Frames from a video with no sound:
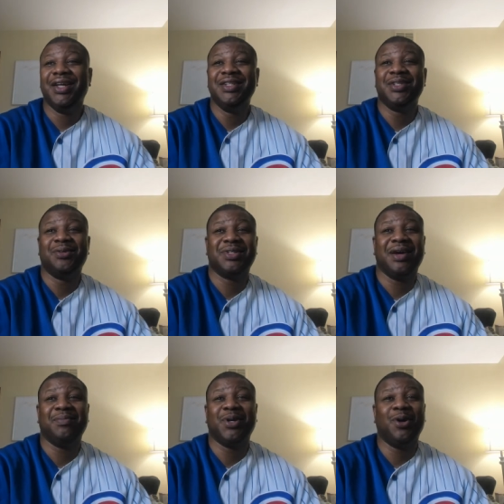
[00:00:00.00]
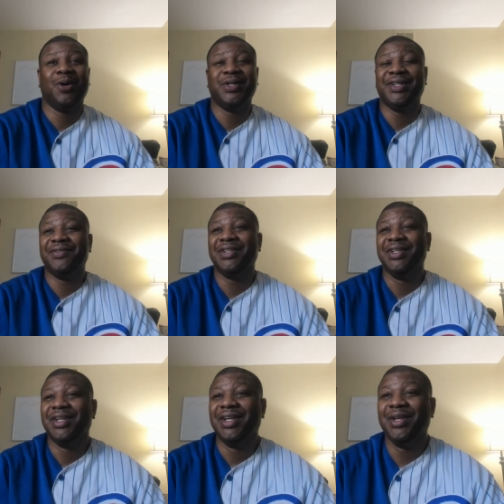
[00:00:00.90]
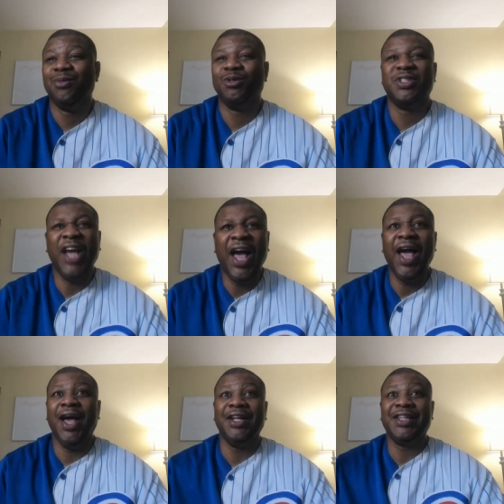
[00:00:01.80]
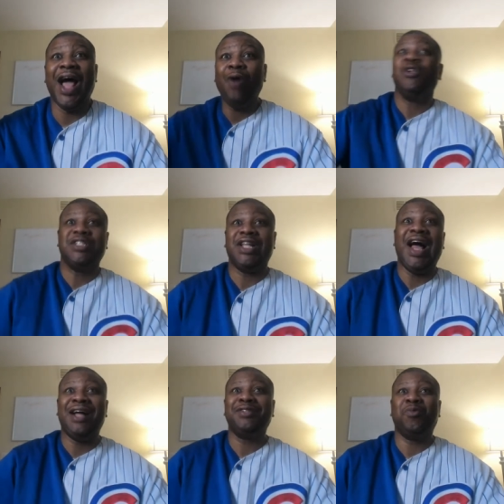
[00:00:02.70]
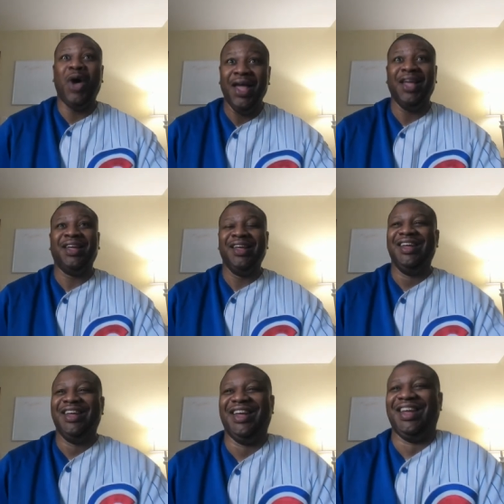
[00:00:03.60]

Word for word: He's on top of all of it. He was, yeah, that was last